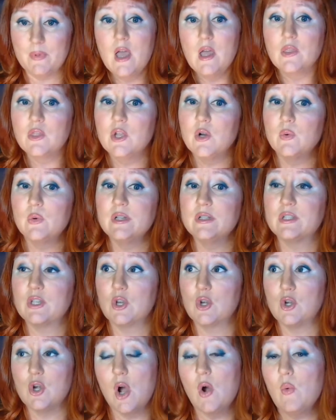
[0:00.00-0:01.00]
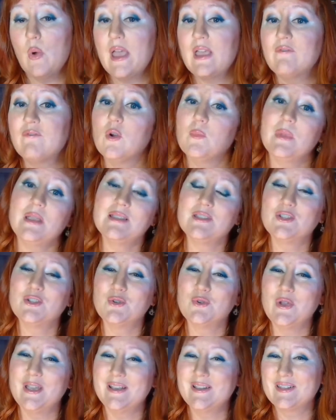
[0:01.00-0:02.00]
there was no way for me
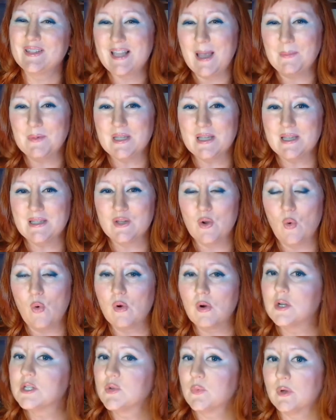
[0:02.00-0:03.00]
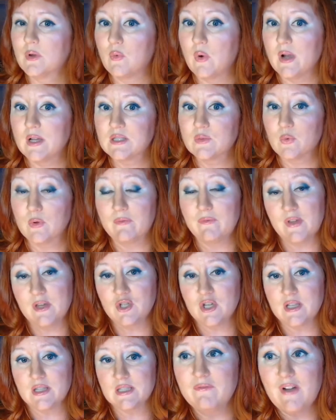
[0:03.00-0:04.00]
to accept it or to request
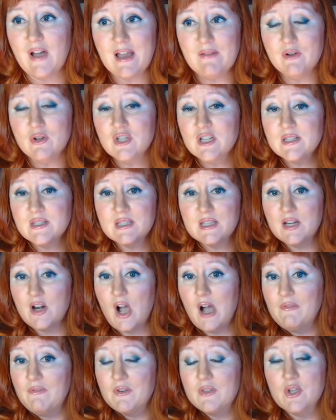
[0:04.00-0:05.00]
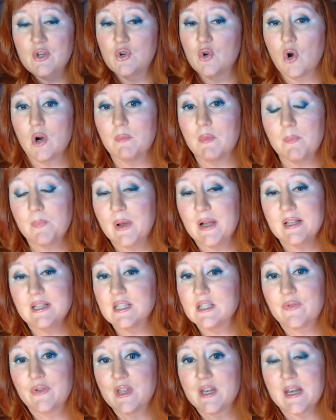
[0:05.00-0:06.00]
revisions. Fiverr just didn't offer the normal
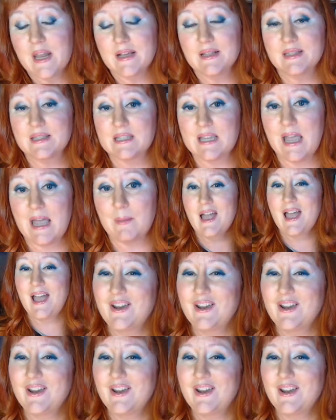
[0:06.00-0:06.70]
buttons for the next step.